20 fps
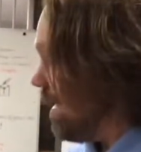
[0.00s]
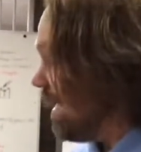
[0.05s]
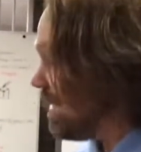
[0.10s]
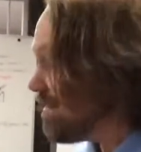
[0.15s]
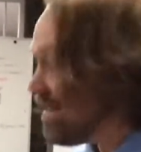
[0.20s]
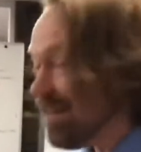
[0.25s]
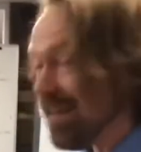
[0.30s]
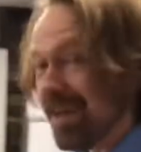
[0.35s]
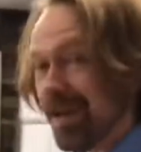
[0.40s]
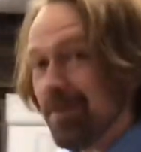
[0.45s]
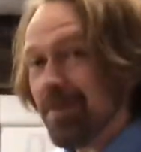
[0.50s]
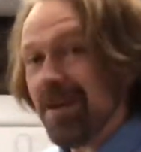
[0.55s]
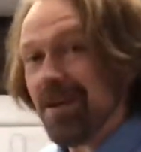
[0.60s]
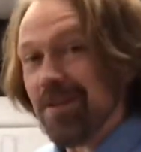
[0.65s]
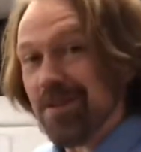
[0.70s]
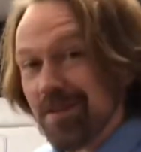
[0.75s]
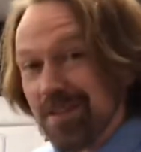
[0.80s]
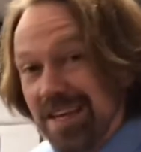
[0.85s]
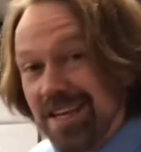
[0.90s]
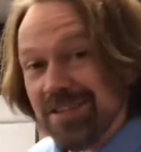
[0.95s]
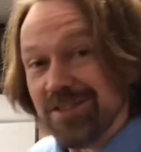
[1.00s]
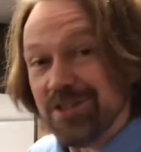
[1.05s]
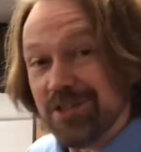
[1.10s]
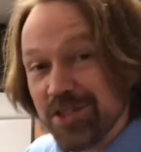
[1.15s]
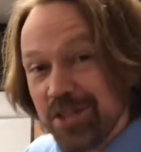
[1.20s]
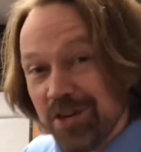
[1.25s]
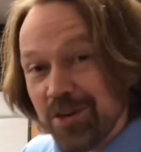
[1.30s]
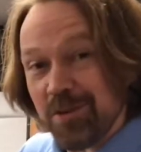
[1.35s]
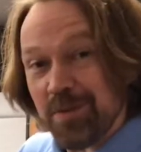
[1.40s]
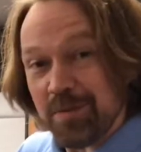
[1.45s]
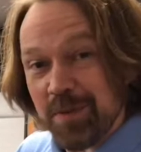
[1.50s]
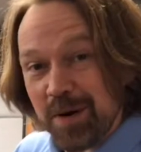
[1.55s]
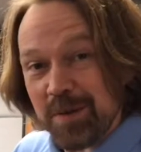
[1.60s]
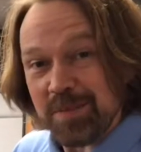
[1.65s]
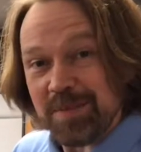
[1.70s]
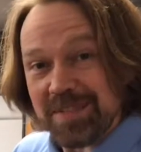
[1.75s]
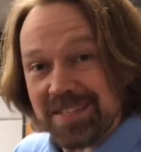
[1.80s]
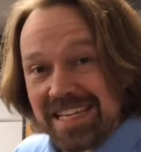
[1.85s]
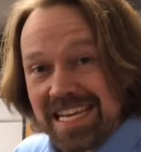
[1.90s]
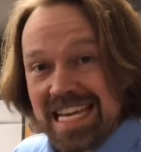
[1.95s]
It's a lot about these general
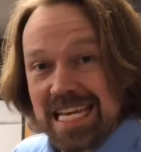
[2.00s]
purpose